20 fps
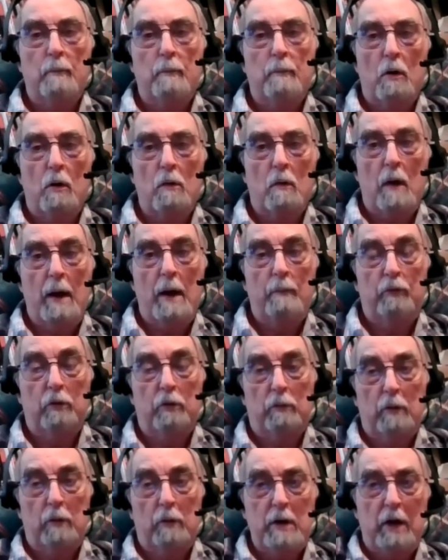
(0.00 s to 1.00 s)
program.
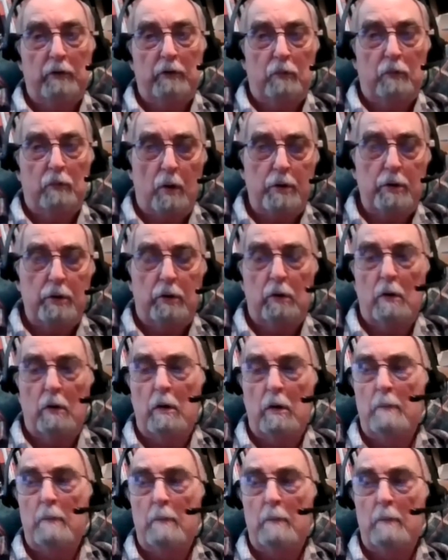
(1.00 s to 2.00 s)
So you ask what you can learn
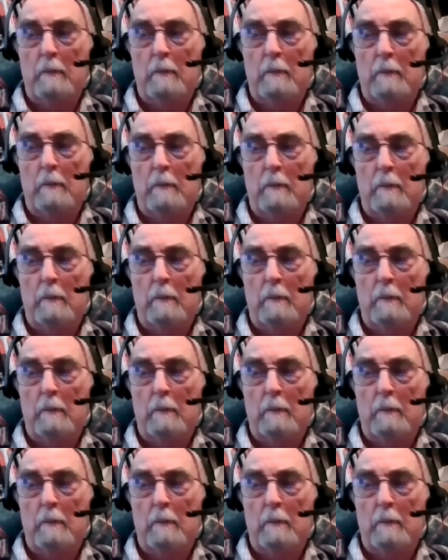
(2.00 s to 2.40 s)
in math.